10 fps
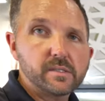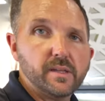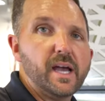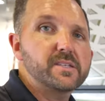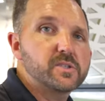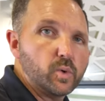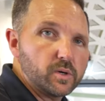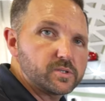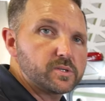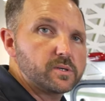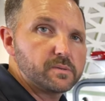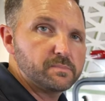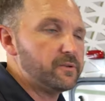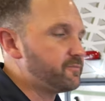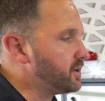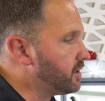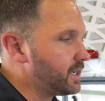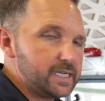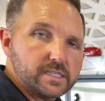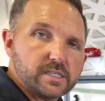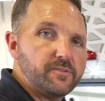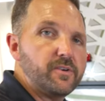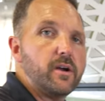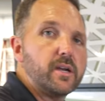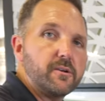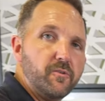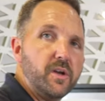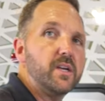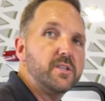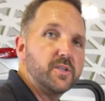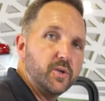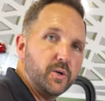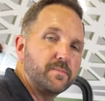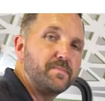to that source. But very easy, very convenient to do.